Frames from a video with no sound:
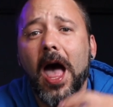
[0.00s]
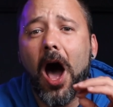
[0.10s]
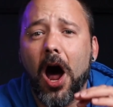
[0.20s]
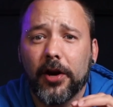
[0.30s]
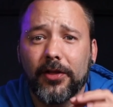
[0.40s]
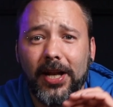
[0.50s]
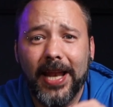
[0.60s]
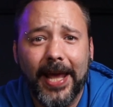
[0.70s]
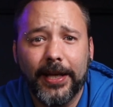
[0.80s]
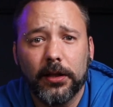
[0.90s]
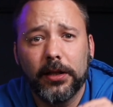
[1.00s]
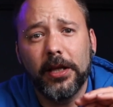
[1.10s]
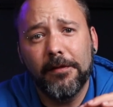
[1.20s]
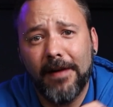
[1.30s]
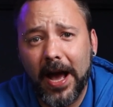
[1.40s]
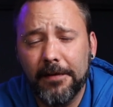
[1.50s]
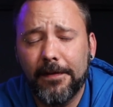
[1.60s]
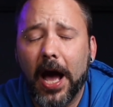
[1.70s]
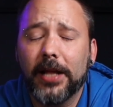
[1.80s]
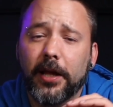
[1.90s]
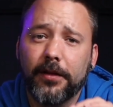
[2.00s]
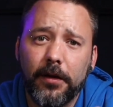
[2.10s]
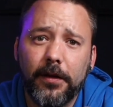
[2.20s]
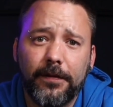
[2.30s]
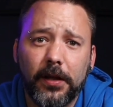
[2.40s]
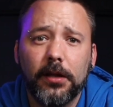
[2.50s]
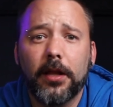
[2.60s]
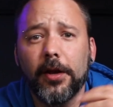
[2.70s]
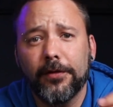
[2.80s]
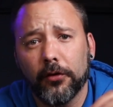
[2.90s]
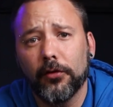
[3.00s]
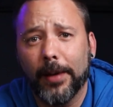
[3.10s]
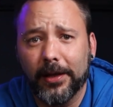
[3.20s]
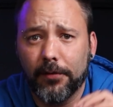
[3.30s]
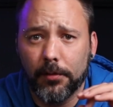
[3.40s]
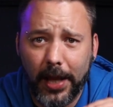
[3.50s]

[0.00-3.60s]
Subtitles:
are the Laing D5 and the DDC that is also made from